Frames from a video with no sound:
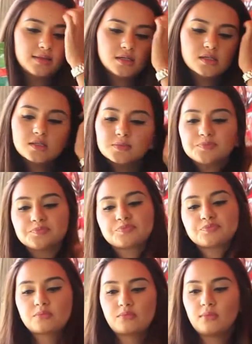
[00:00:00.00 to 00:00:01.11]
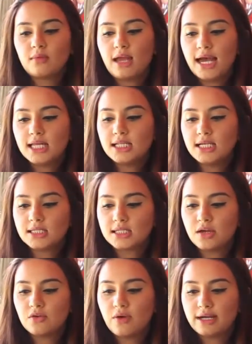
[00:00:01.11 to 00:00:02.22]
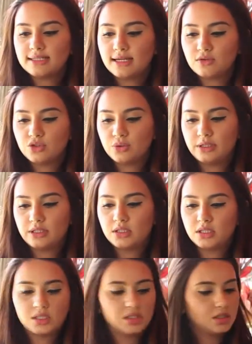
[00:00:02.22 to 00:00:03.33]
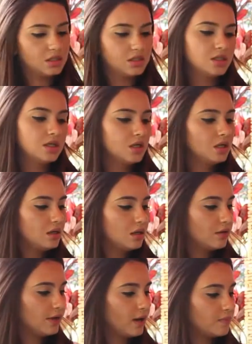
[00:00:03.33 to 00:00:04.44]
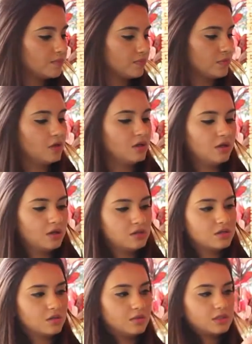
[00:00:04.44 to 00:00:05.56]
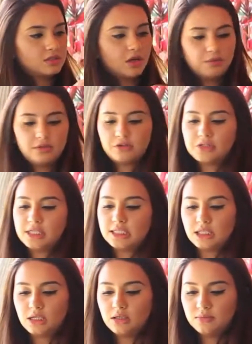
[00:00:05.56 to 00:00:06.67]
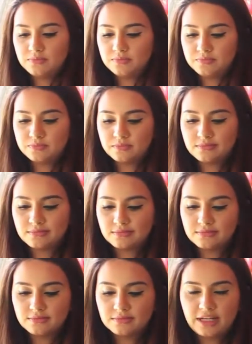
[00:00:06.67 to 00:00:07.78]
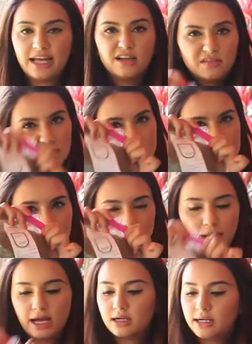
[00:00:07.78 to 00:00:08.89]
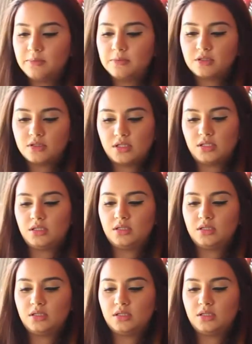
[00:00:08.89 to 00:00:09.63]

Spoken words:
this. And let's get right down to it. Okay, so we'll start with the green tea. I love these little bag clips because